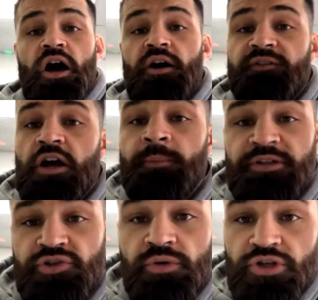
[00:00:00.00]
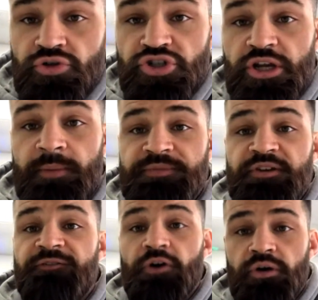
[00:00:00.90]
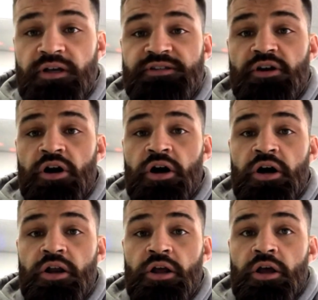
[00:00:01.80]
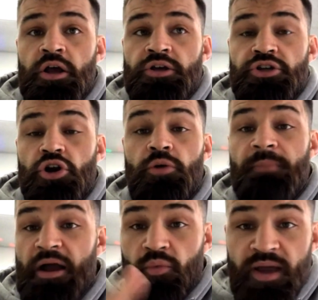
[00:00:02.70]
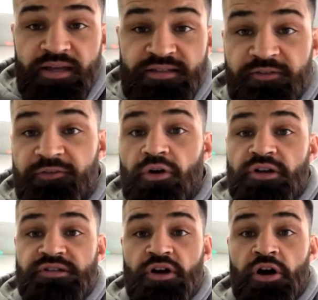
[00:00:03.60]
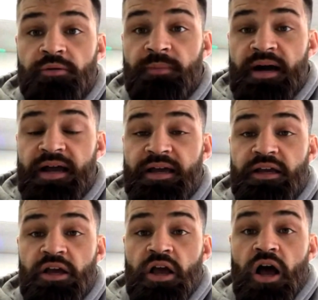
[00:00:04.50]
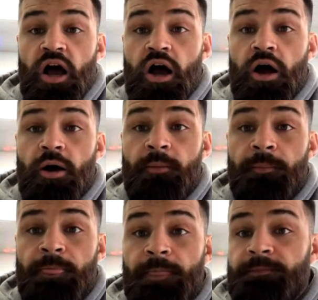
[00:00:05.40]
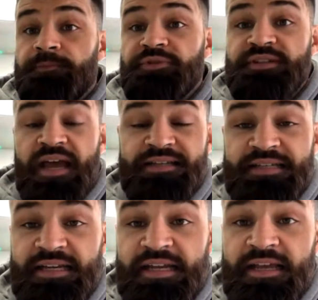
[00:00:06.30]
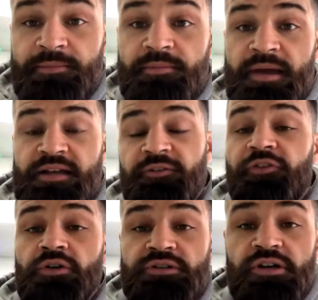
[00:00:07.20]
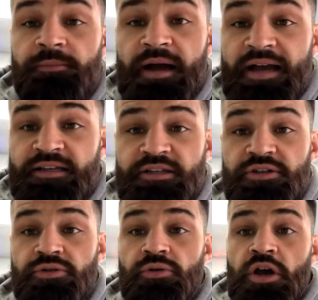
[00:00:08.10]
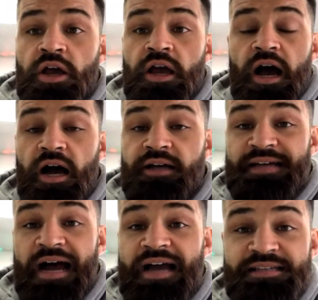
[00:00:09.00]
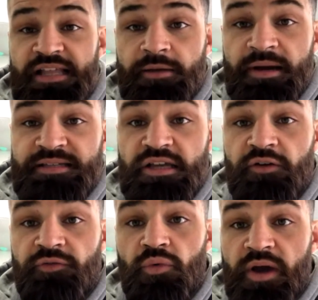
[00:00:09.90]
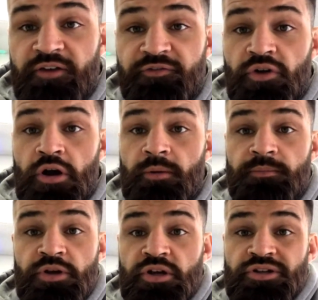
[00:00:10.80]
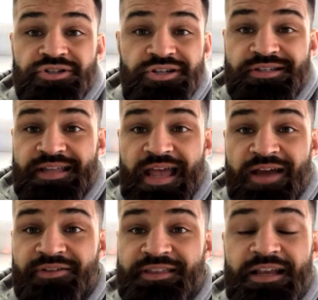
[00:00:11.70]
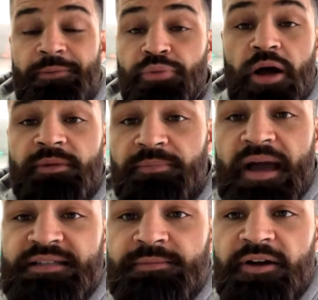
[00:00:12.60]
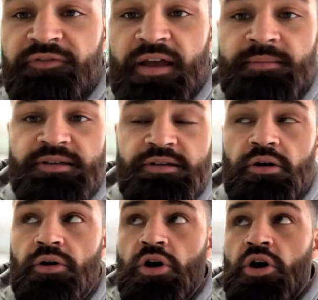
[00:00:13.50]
of coming to a new gym to focus on, you know, my weight, to focus on my um, technique in M M A, to focus on my I Q. Uh, to isolate myself away from just everything and brought me back to my family. So